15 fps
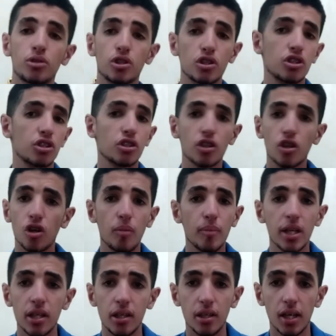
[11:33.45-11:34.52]
just
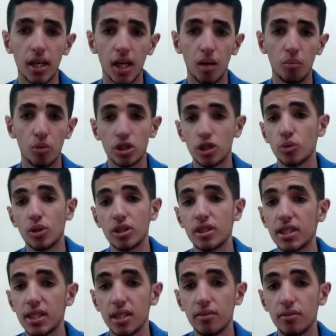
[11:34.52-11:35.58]
comment what you want to
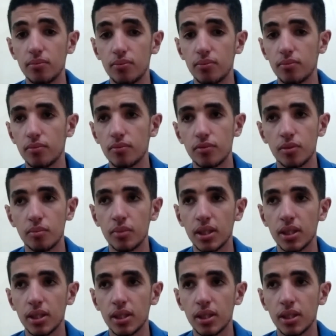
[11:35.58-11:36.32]
see from me.